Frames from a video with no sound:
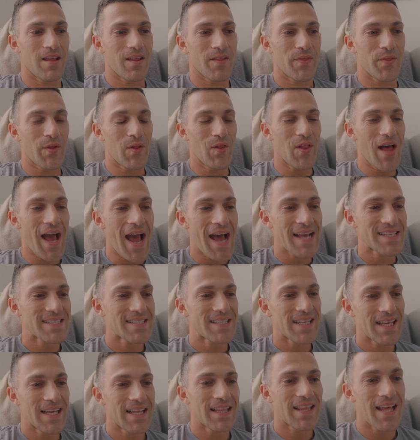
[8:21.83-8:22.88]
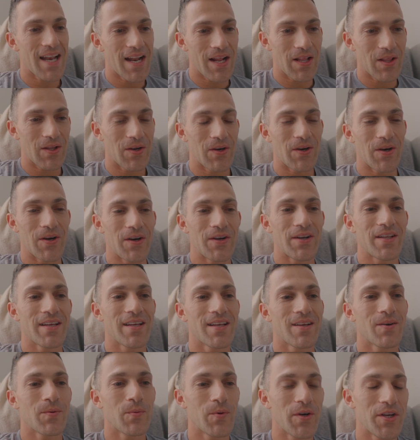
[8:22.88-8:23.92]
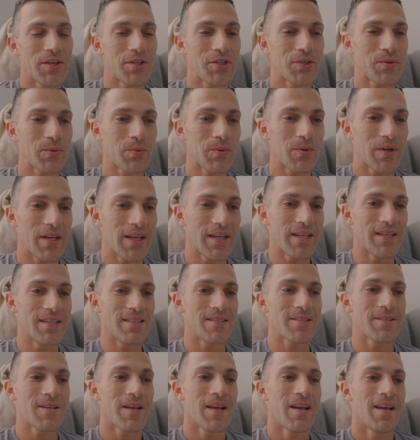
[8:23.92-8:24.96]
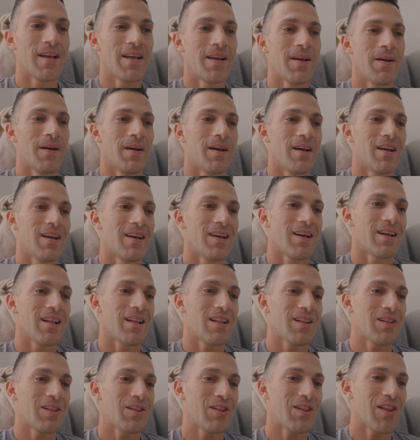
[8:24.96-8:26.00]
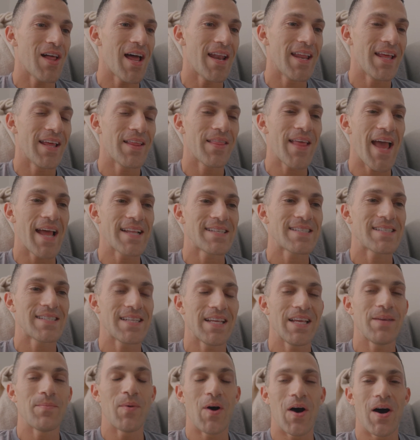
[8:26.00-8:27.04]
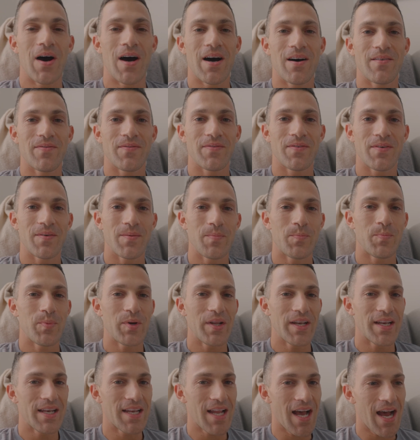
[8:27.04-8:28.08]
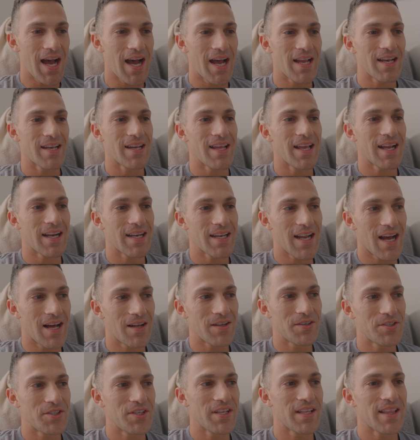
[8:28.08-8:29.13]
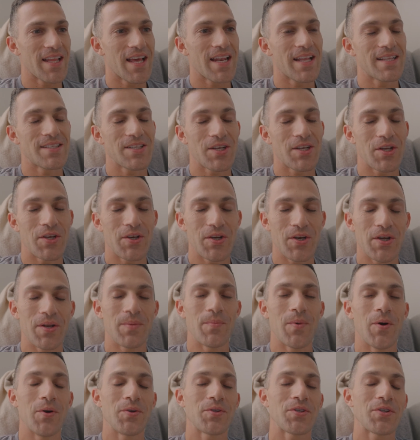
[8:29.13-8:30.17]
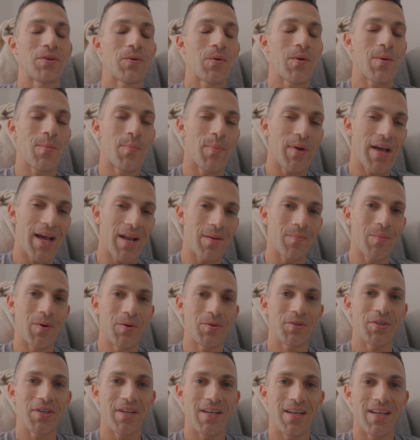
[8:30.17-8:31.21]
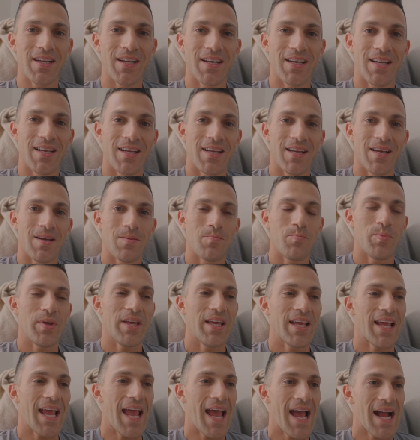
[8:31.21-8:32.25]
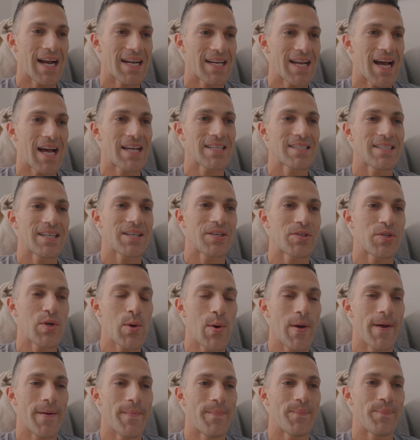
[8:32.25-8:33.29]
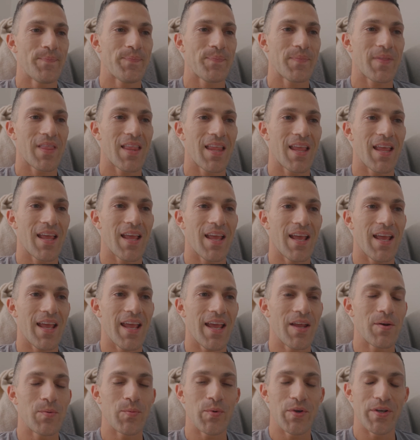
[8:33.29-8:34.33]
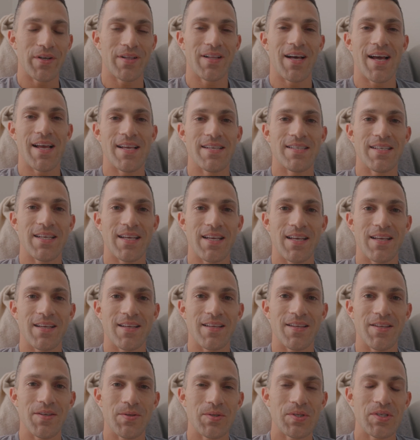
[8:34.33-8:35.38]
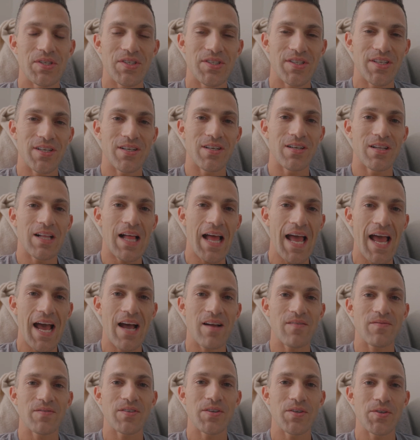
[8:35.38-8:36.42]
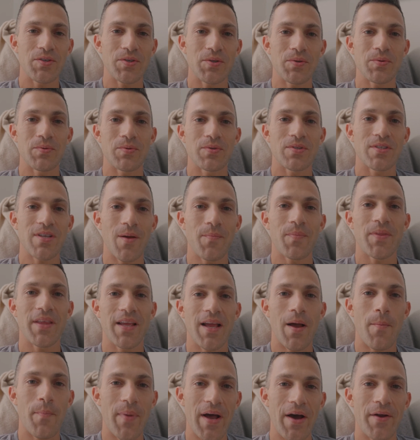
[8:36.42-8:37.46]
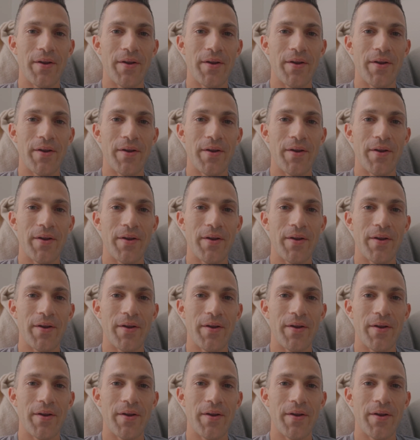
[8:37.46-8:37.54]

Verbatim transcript: the last thing that I learned, which is letting that steam off, but not acknowledging that it's a good emotion or a bad emotion, being agnostic to it and realizing you still have to do something about